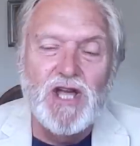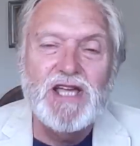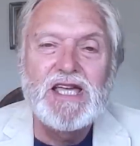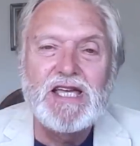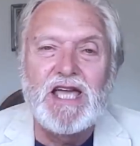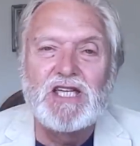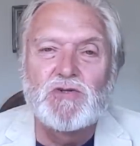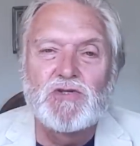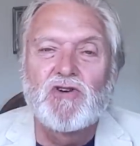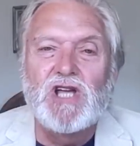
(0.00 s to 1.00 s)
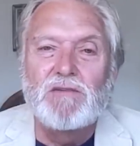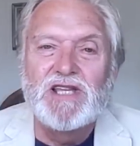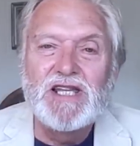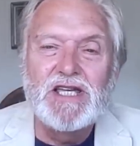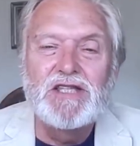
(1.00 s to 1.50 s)
striking case was Graham
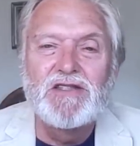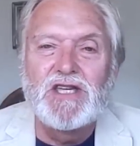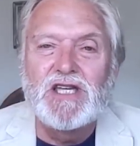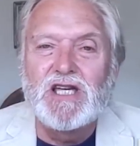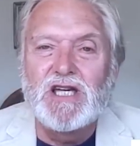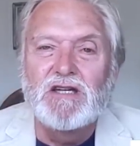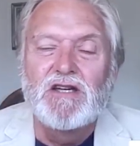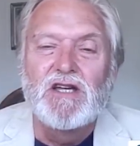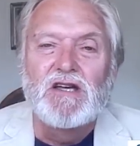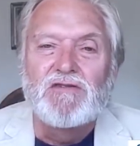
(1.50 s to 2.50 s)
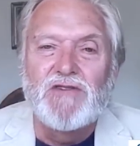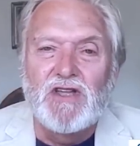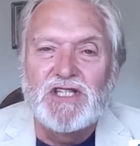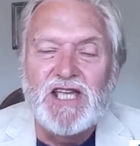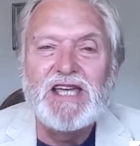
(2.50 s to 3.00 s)
Linehan, the
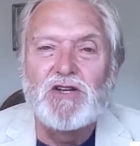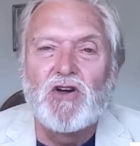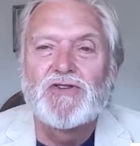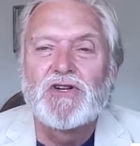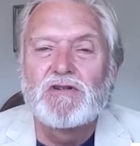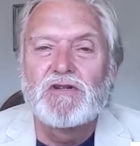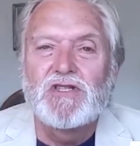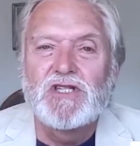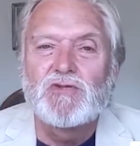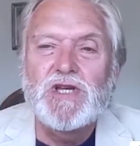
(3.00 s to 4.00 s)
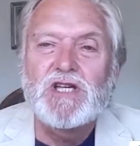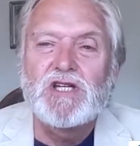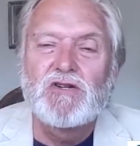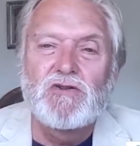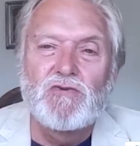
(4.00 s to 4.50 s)
Father Ted author this
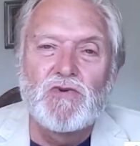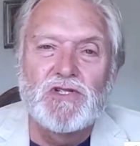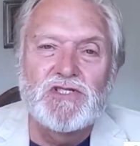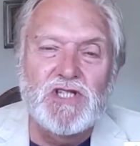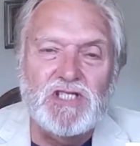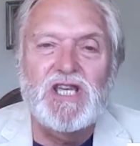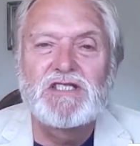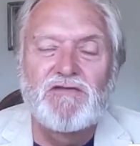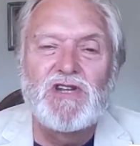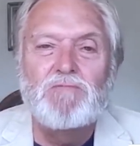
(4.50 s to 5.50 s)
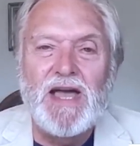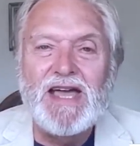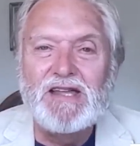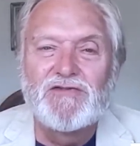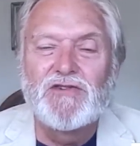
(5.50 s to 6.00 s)
week, who was successively
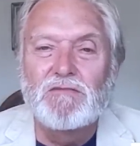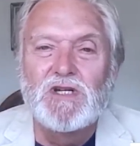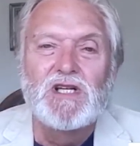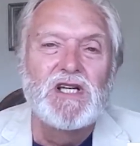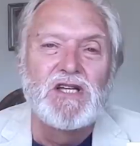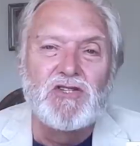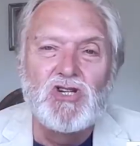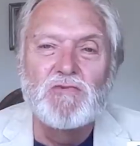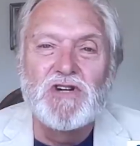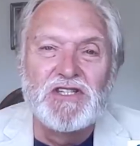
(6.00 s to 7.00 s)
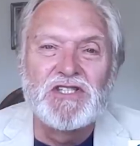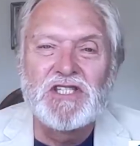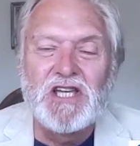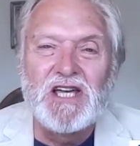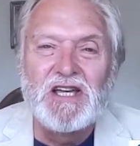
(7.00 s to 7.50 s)
banned from
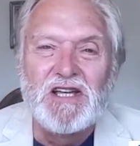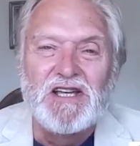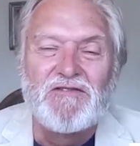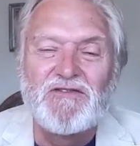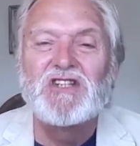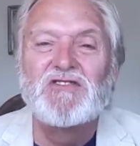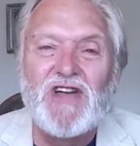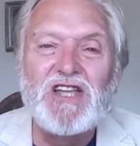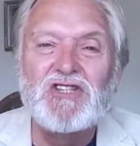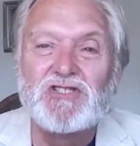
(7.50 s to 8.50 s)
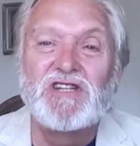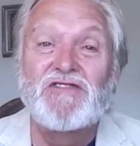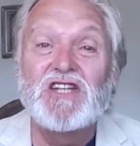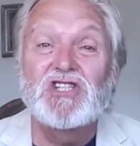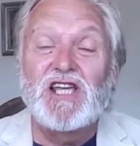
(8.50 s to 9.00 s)
numerous fringe venues and
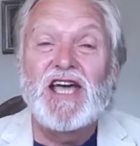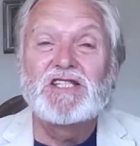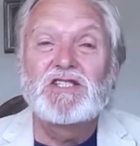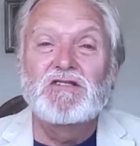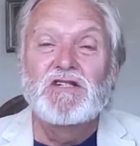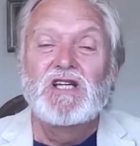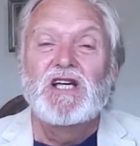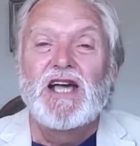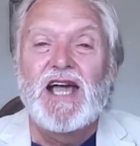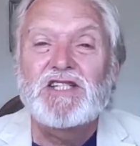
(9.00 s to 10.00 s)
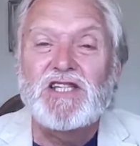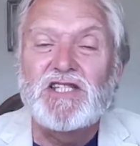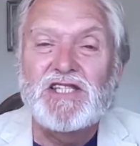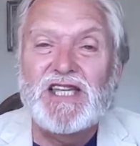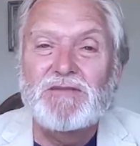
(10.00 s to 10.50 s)
eventually had to actually
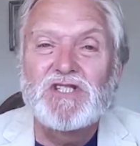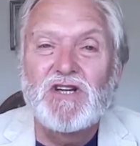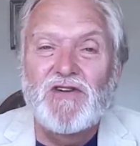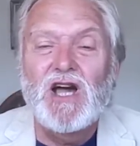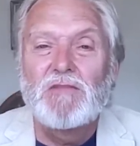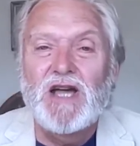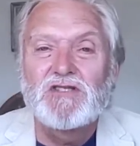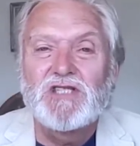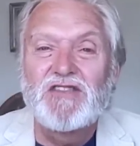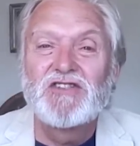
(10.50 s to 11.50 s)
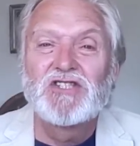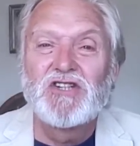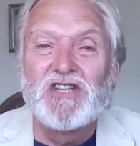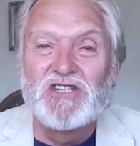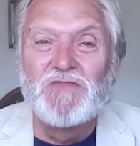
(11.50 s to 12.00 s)
set himself up outside the
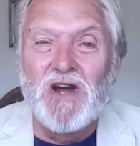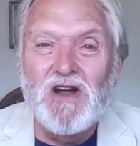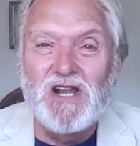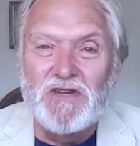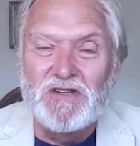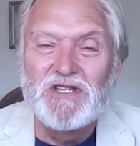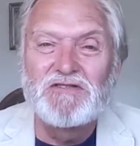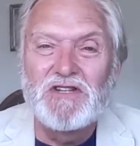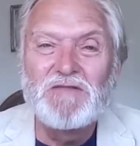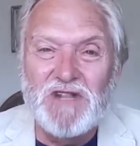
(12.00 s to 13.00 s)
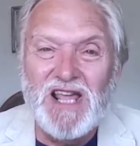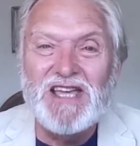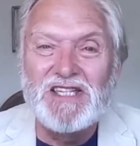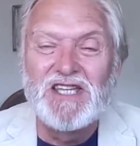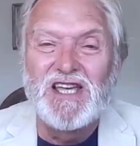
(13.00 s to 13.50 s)
Scottish Parliament. It was the only
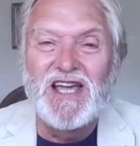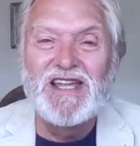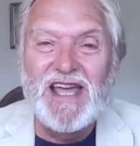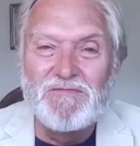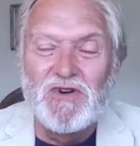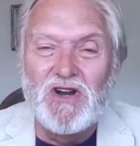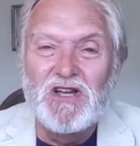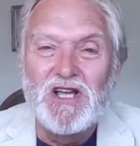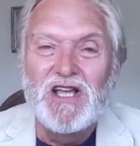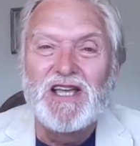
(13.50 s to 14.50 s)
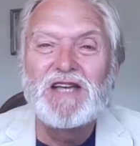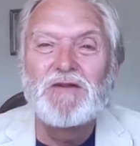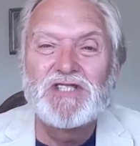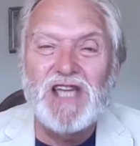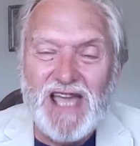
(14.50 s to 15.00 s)
place in Edinburgh he
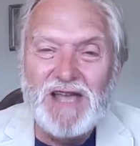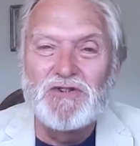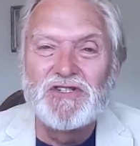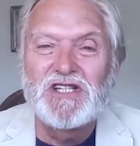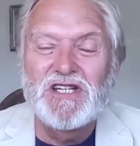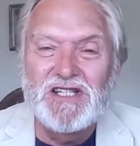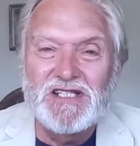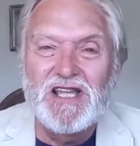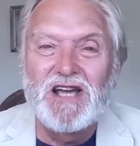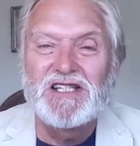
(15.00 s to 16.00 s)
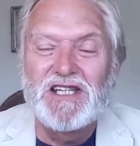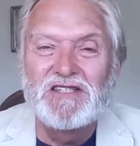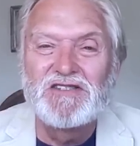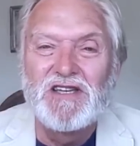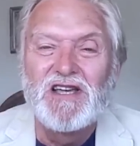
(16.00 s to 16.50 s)
was able to conduct
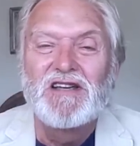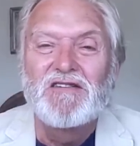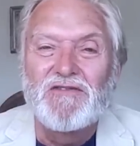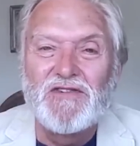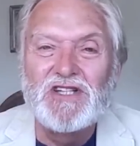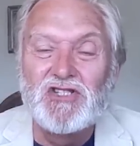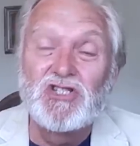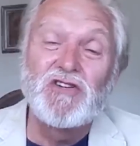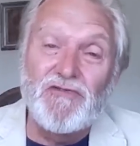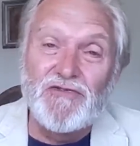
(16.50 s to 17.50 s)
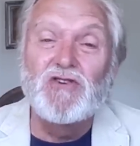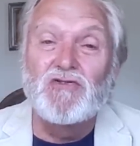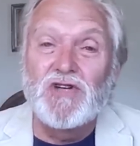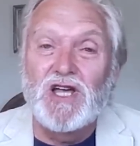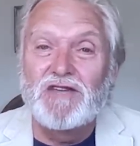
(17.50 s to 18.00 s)
his fringe
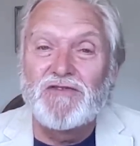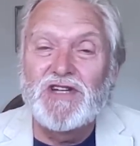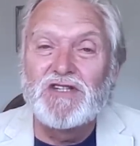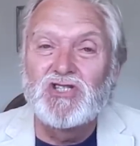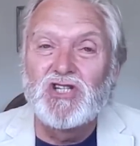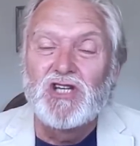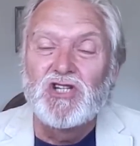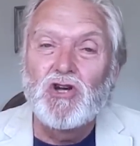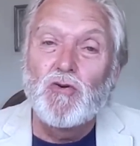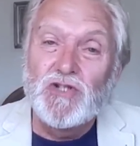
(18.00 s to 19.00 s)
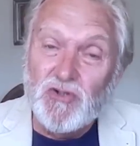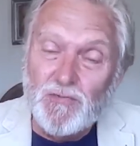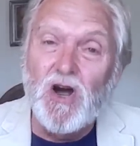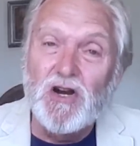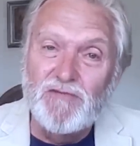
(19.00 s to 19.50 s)
show, which was
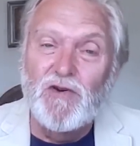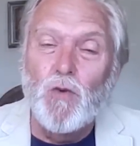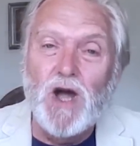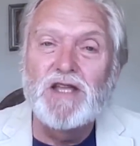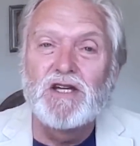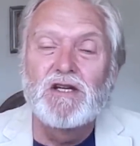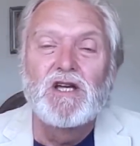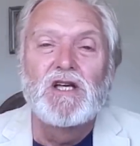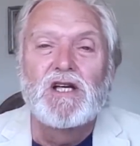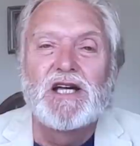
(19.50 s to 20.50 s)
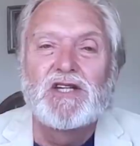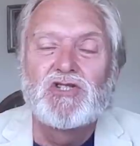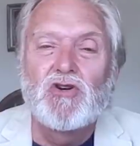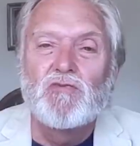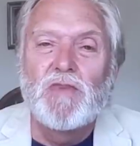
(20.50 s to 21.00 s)
part of a wider
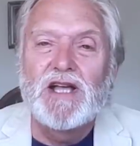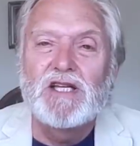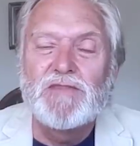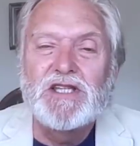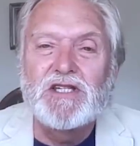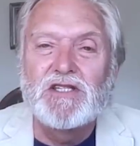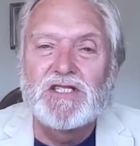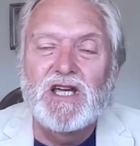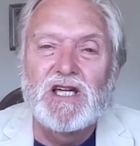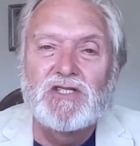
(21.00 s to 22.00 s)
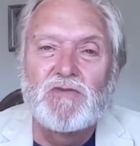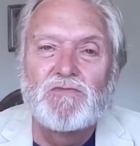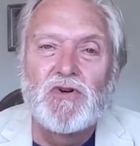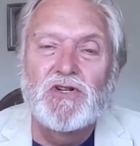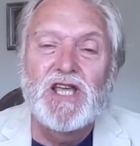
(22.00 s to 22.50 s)
show by comedians, I
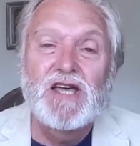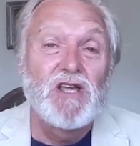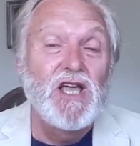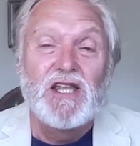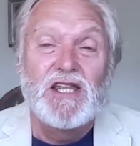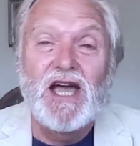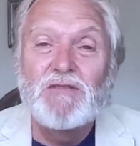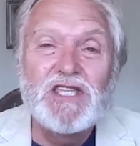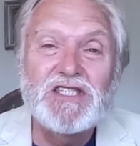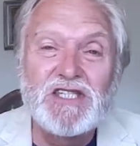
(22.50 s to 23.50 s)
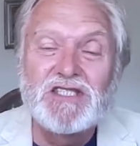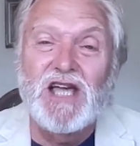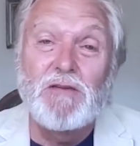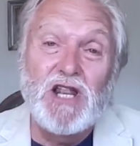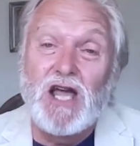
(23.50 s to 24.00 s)
should point out. Now, I
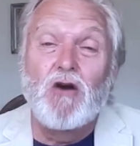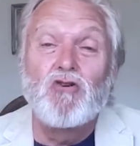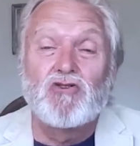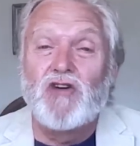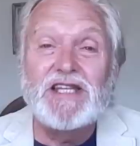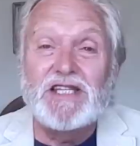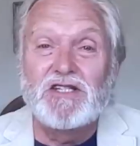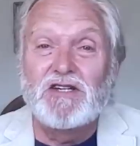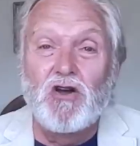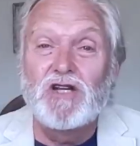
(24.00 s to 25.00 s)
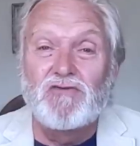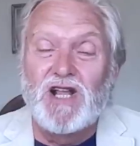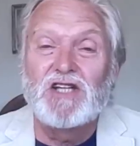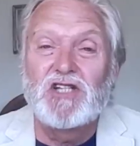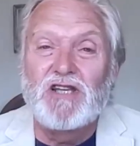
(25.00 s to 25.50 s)
mean, all credit to
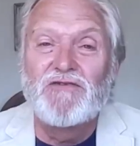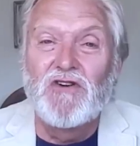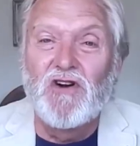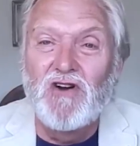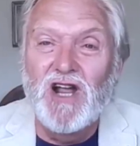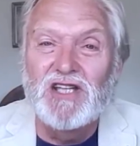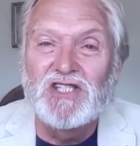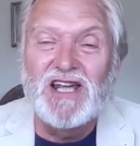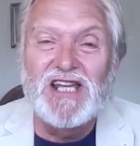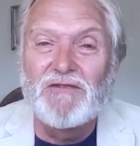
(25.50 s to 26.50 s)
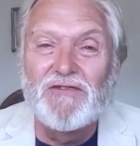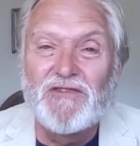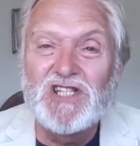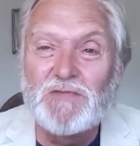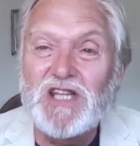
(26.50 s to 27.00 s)
Holyrood, actually, for standing up for
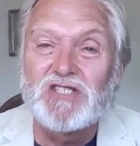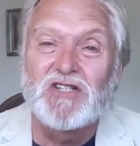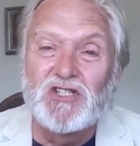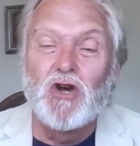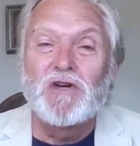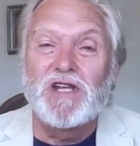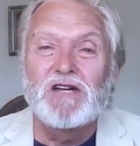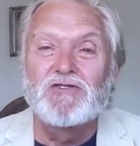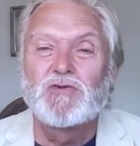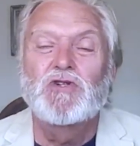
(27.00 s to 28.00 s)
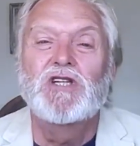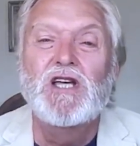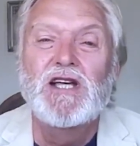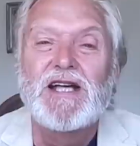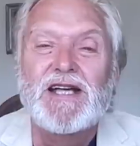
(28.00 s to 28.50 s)
free speech, because nobody else would.
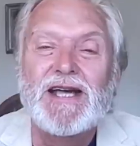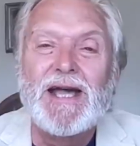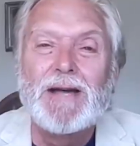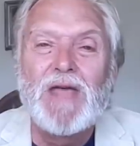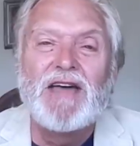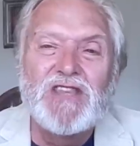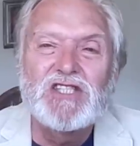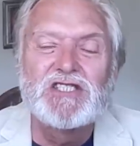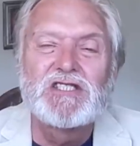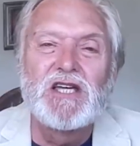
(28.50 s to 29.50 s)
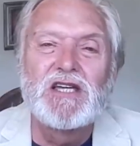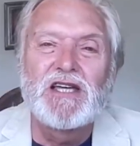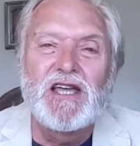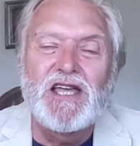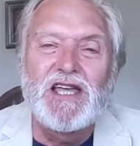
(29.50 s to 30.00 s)
And this is,
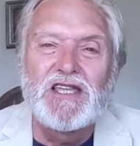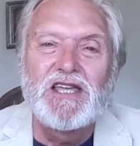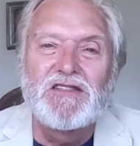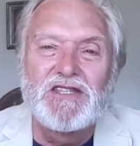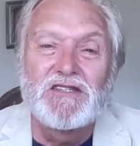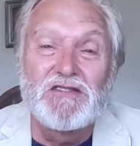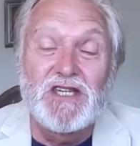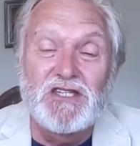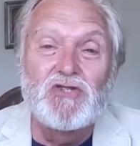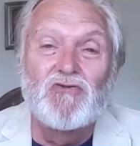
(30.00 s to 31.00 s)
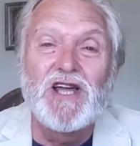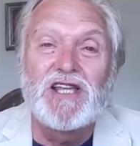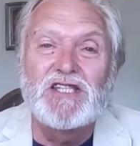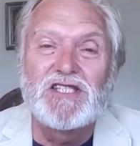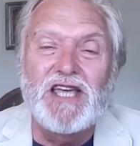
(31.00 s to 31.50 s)
in as you
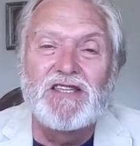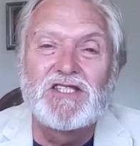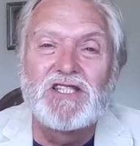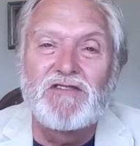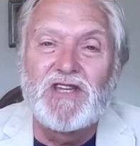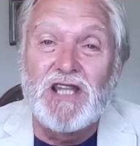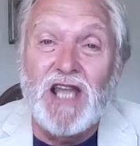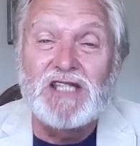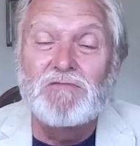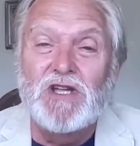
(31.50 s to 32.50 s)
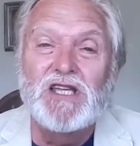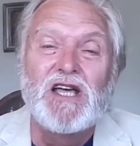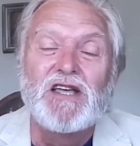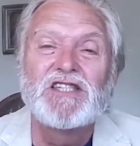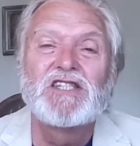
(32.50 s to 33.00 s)
rightly say, the city of the Enlightenment,
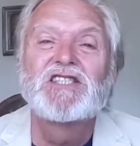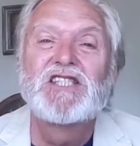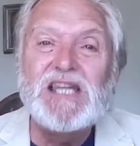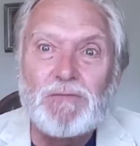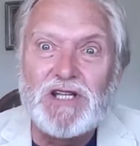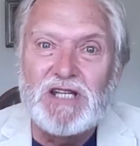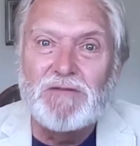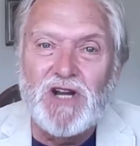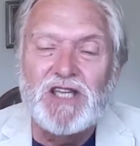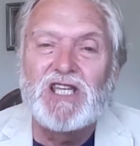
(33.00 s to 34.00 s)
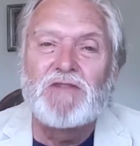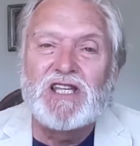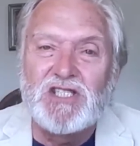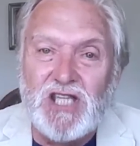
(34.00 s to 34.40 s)
this is deeply depressing, but it's